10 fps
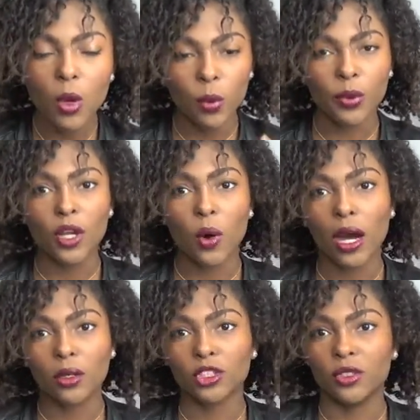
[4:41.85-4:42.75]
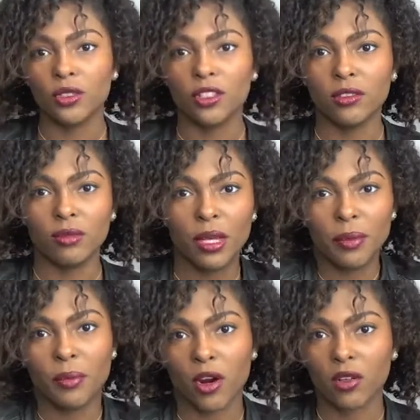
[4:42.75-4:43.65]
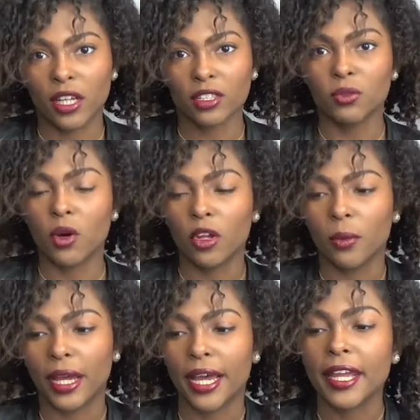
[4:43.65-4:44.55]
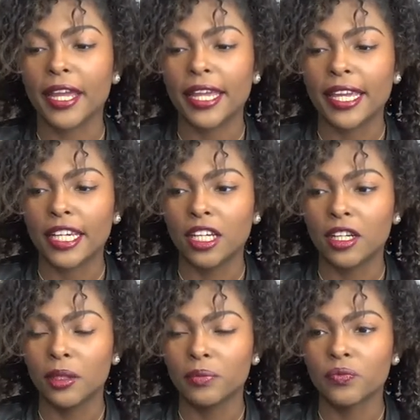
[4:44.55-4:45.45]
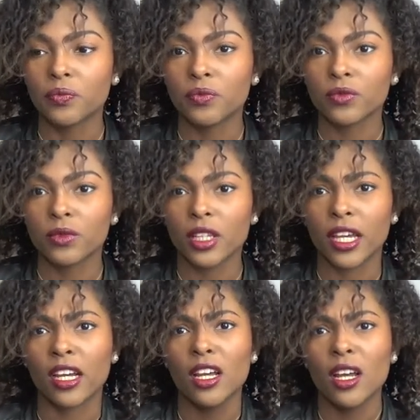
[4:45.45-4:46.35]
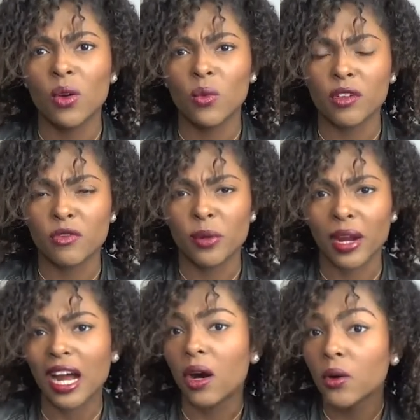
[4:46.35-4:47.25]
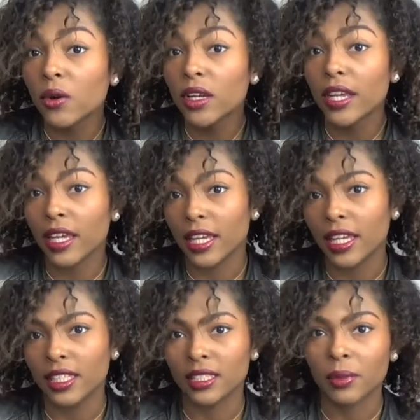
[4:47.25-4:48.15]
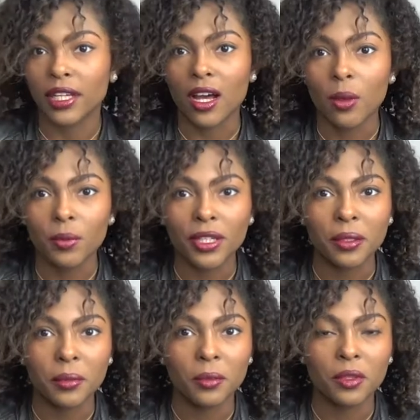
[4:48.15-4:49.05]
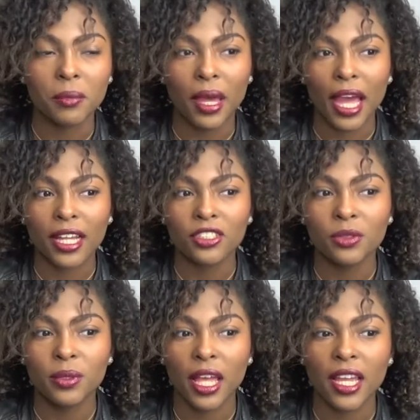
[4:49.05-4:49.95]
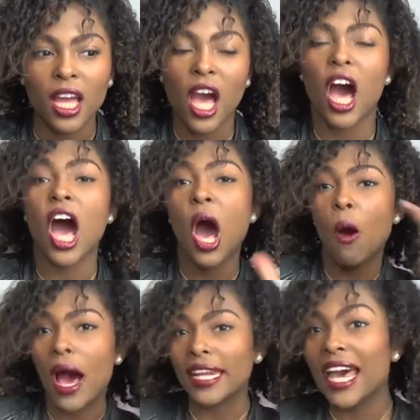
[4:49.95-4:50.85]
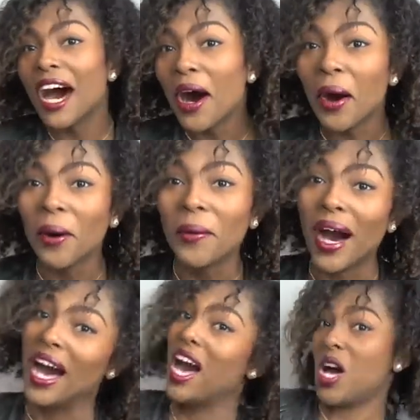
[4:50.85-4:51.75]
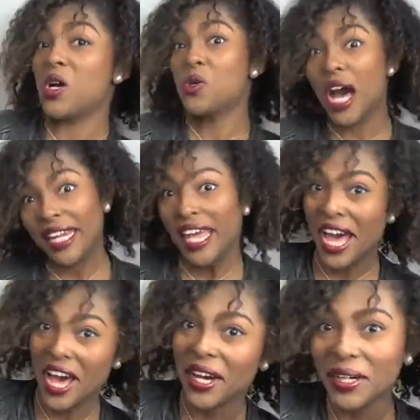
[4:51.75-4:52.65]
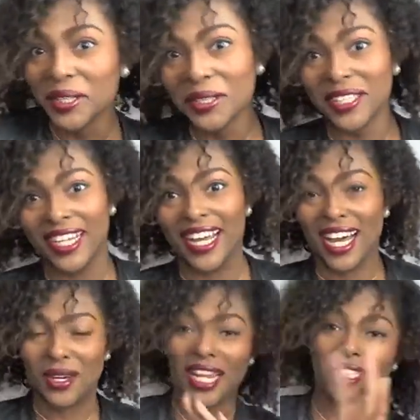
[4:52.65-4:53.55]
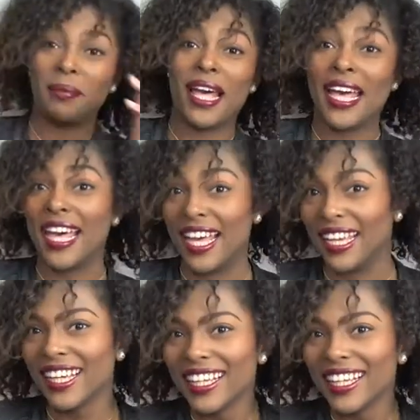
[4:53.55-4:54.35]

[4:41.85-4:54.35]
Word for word: When we go out, she would let me borrow like a smaller bag, and um, yeah, if we were out, and somebody complimented the bag, she'd be like, "Oh, I know. Oh, I know. Oh, that's fine."